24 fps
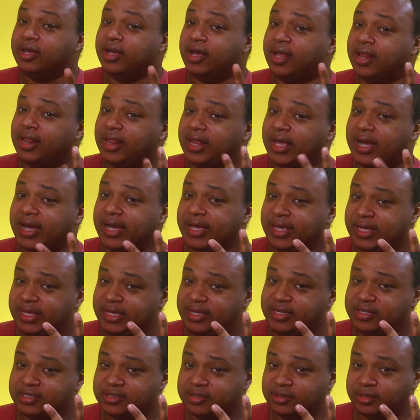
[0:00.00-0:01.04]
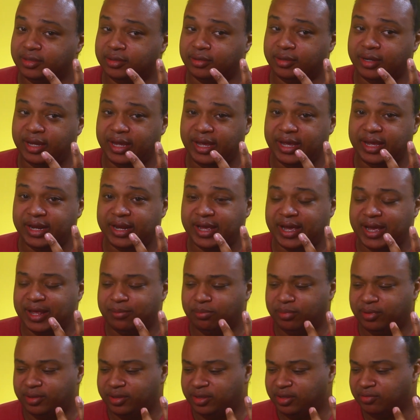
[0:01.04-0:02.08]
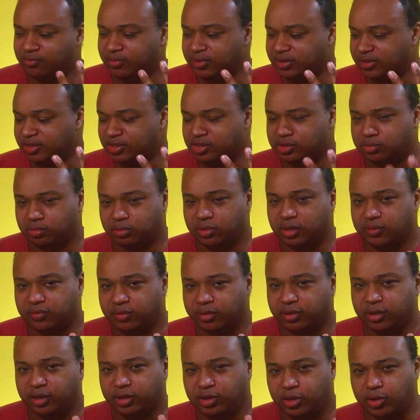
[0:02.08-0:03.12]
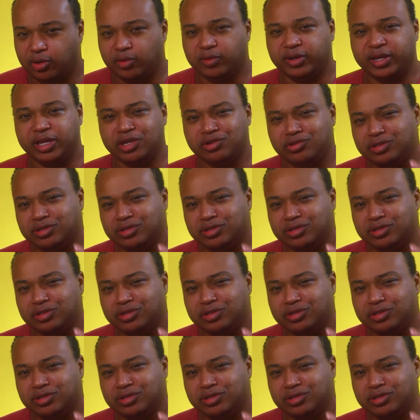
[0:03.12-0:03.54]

a lot easier, and I believe with this twelve hundred codec